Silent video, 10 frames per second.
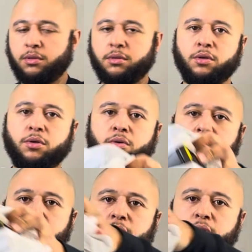So
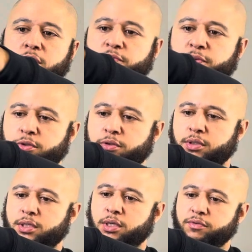the filter
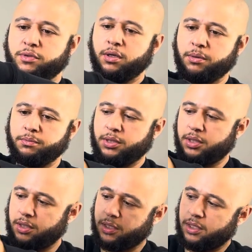itself comes
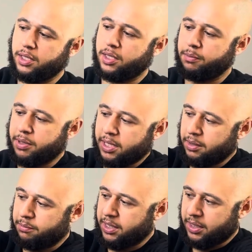in a poly
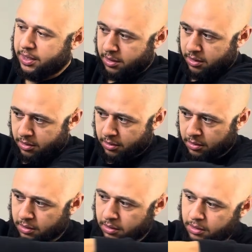bag.
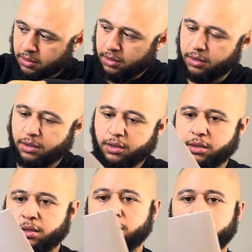And
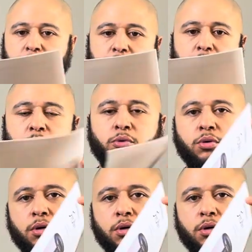then on the bottom, you